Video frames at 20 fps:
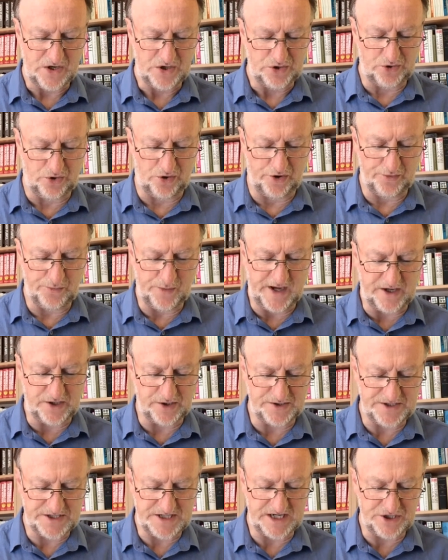Lord, we
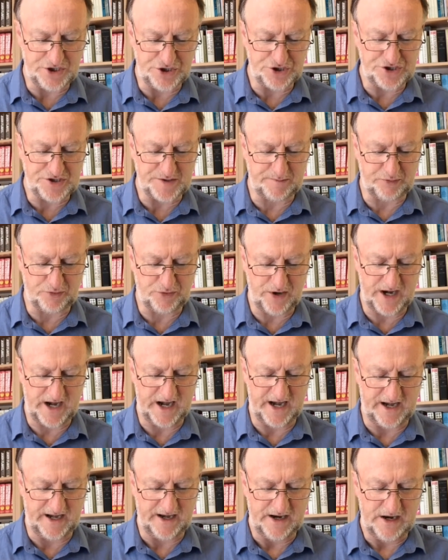continue to
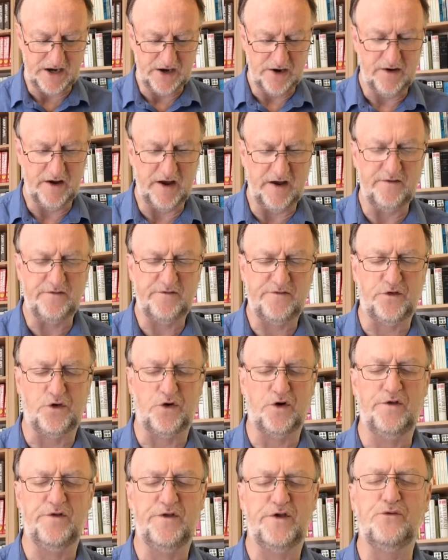pray uh,
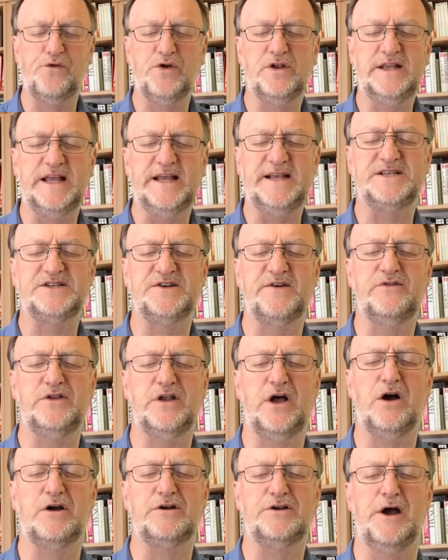for the release of
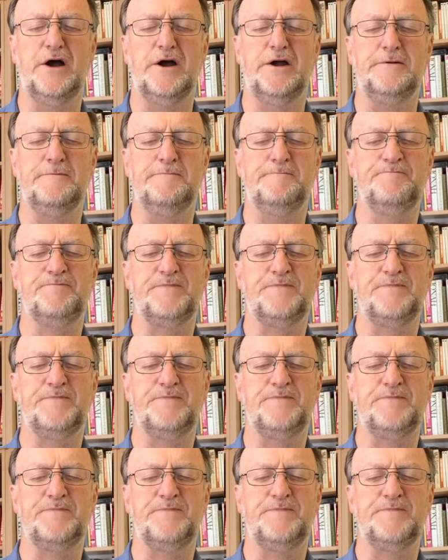lockdown.